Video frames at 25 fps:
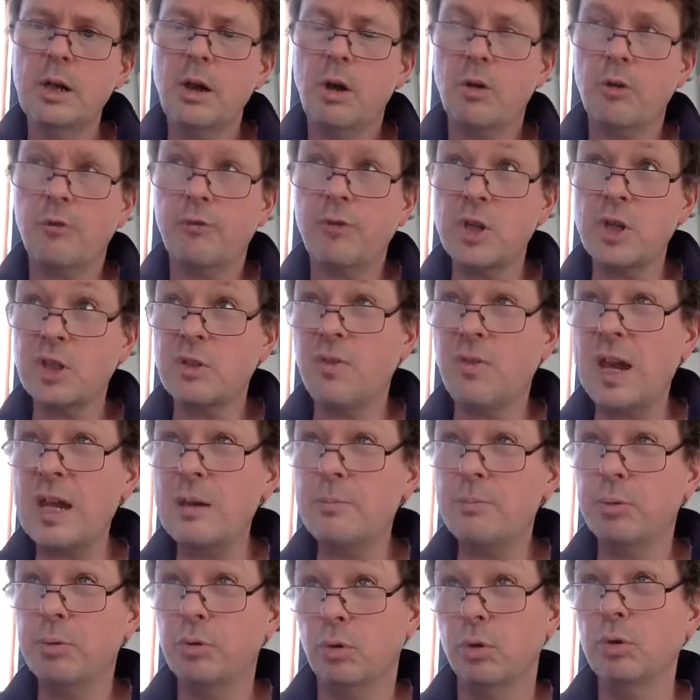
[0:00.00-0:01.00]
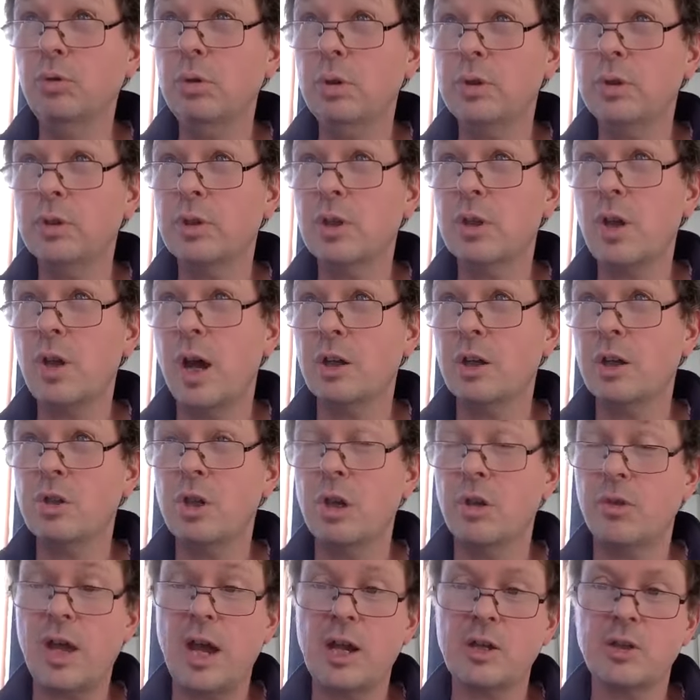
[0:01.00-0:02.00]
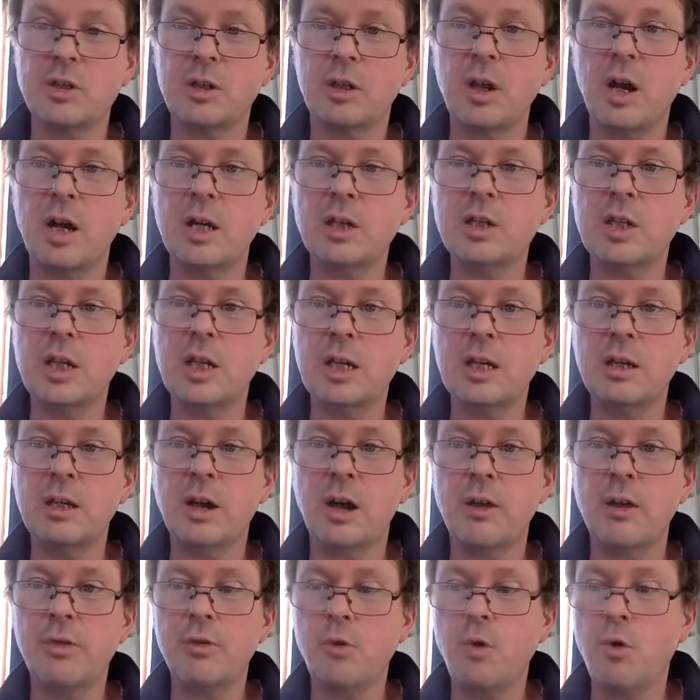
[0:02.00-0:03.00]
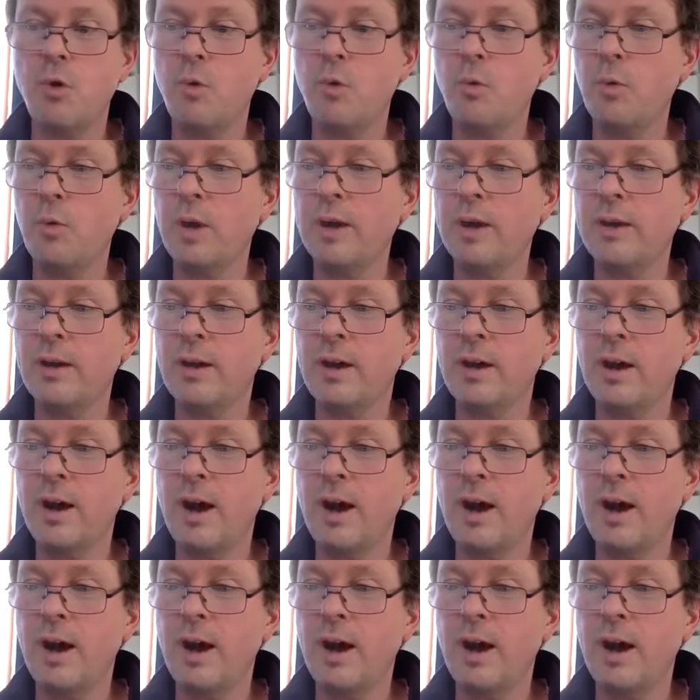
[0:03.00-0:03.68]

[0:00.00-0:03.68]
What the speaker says: On the 1st of April 2019, I thought, well,